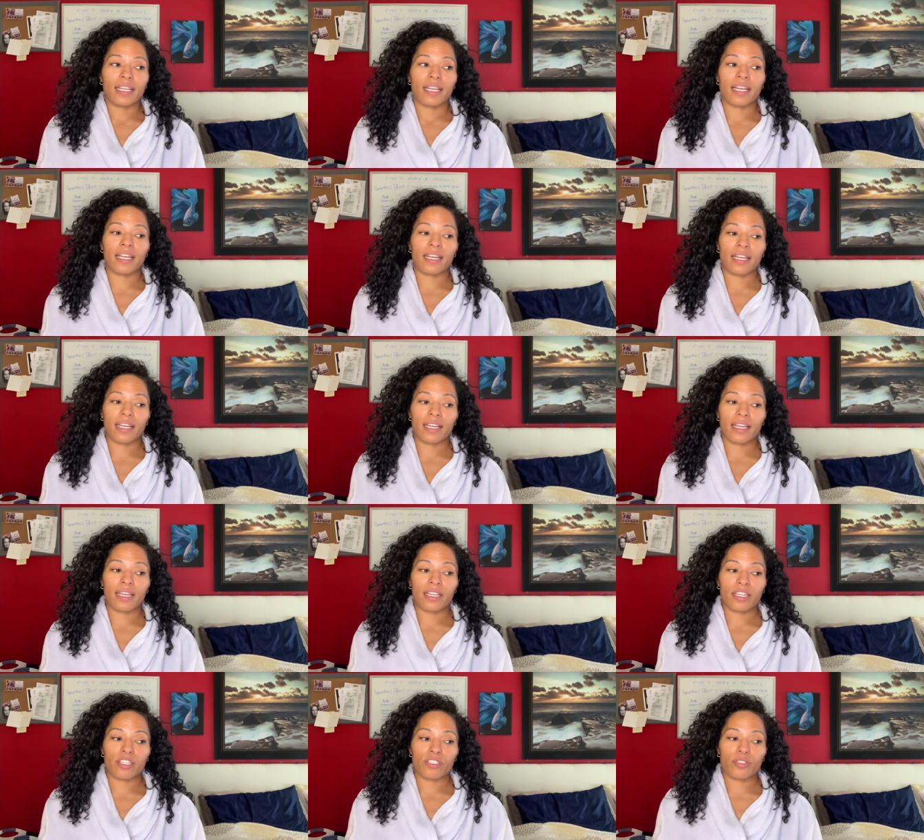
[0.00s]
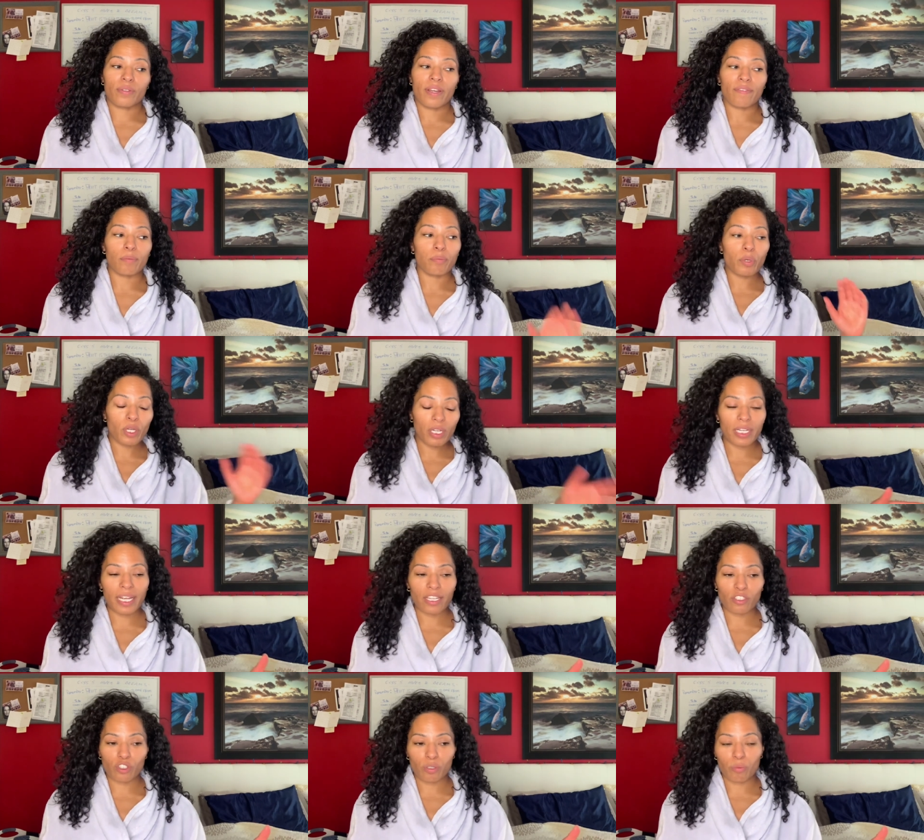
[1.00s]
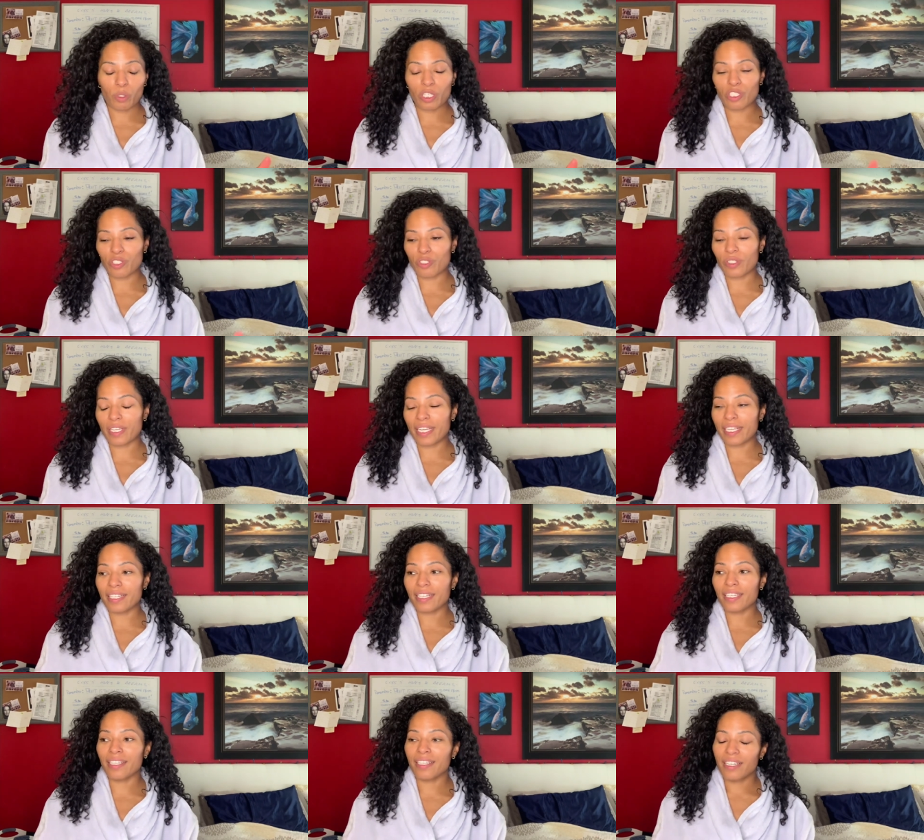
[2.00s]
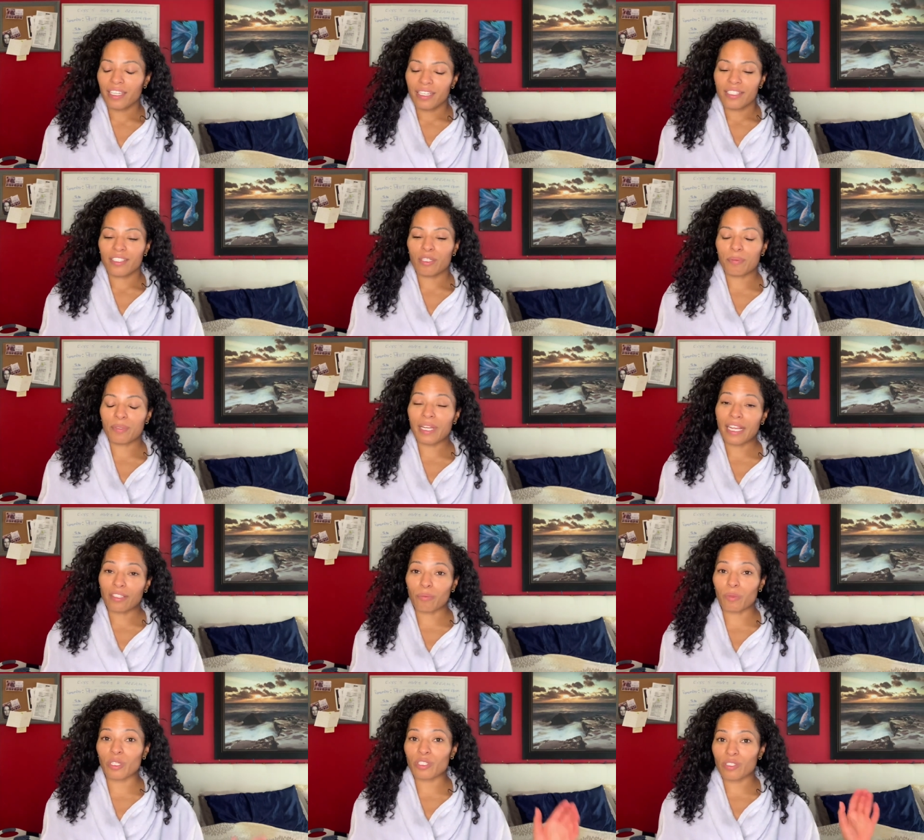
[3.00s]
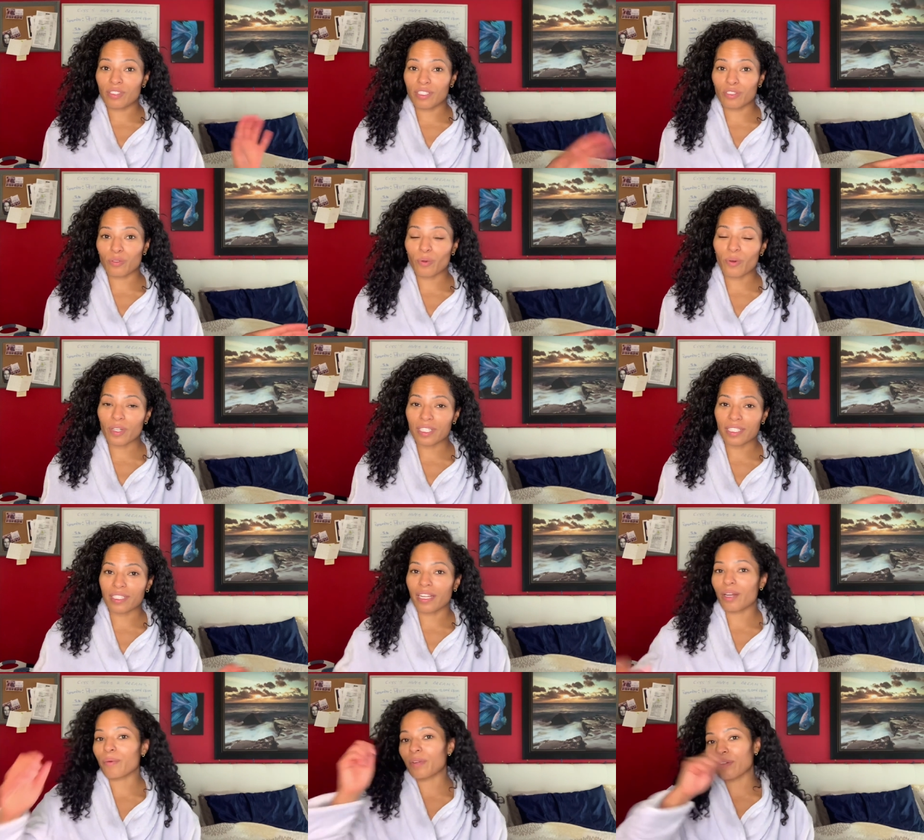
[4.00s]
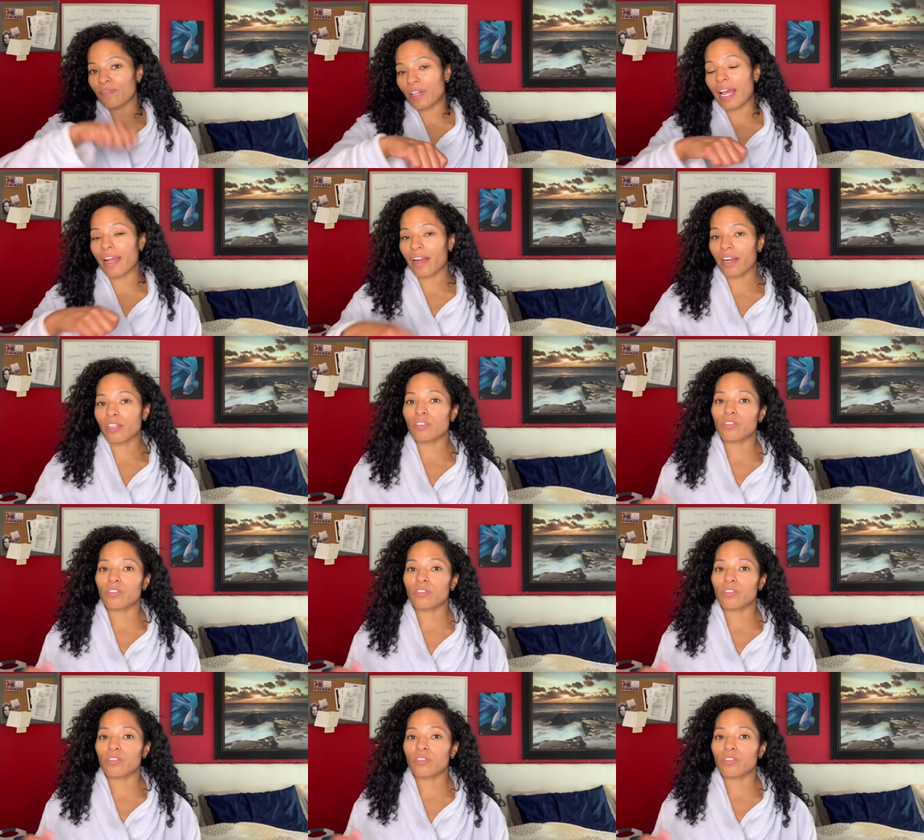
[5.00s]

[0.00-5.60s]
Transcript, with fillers: and you haven't put extra moisture in to protect the moisture that's already there when you flat iron.